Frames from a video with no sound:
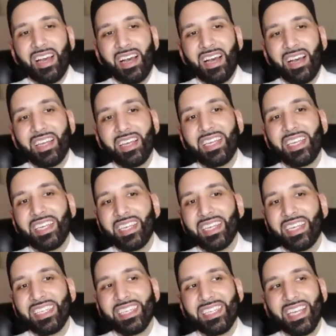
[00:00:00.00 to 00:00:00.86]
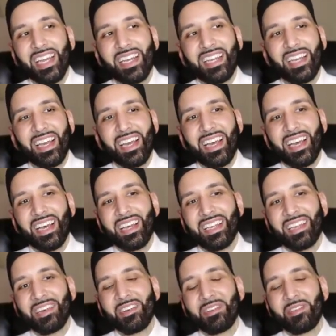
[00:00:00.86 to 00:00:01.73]
uh, he, he said, uh,
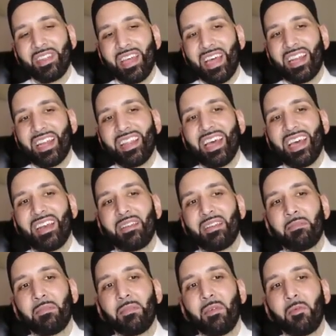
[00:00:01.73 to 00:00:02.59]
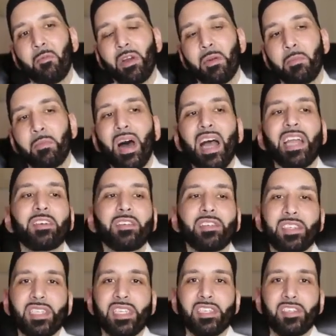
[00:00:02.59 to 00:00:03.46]
you know, that, that what
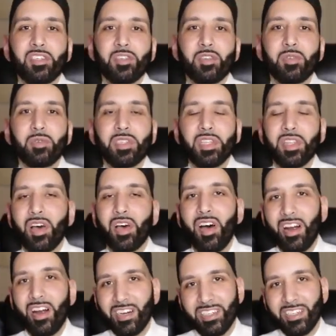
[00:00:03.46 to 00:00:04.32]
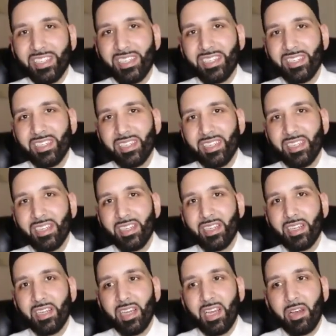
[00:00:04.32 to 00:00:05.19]
minor sins do to the heart,
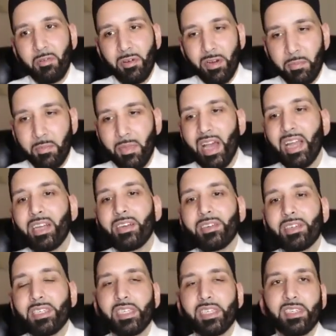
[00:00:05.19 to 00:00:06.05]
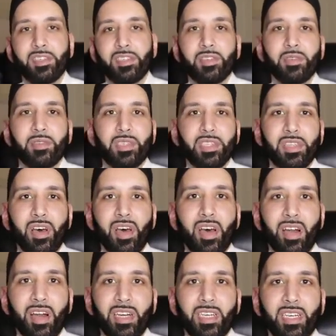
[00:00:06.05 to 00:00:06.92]
what minor sins do to the
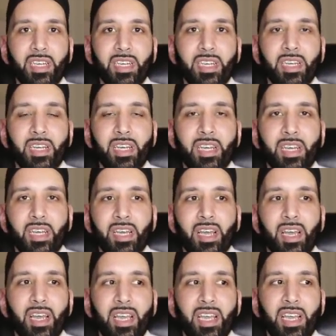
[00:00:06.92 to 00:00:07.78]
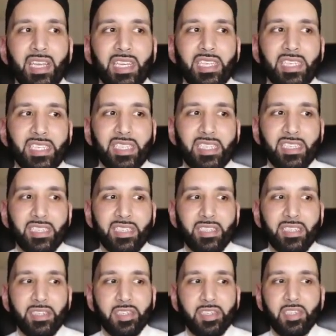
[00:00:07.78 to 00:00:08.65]
heart is
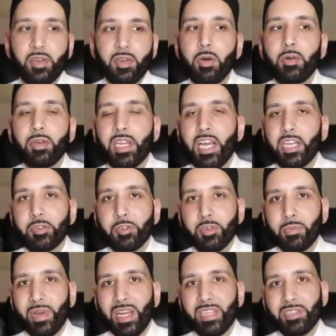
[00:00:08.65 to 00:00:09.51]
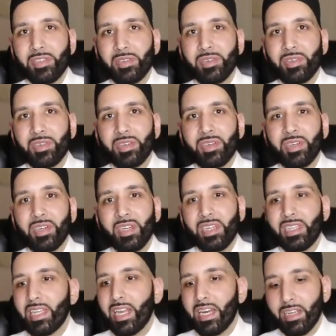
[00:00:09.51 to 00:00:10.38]
so detrimental
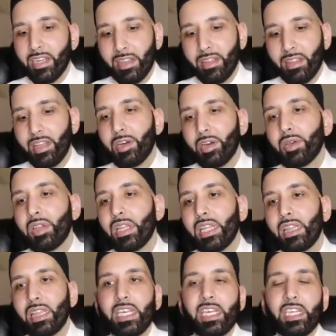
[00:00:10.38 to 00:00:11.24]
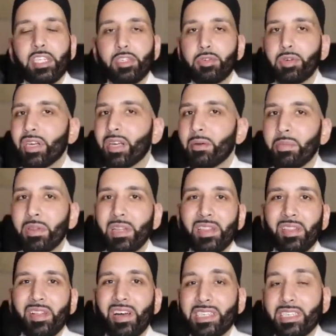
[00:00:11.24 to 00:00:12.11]
that it could literally lead to a
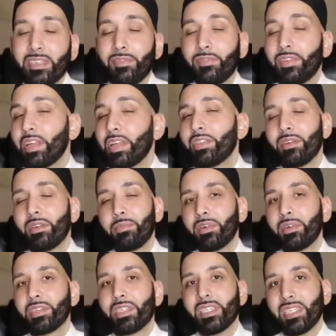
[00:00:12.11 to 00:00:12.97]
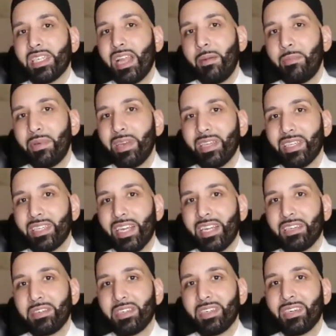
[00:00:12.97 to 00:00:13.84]
complete loss of faith in a person's not paying
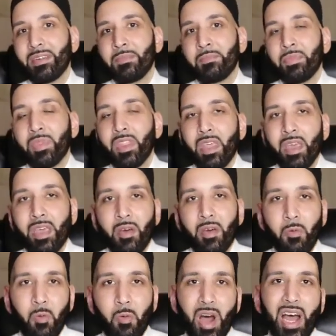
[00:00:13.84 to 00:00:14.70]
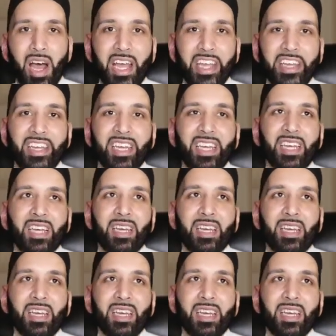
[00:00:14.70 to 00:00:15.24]
attention. Why?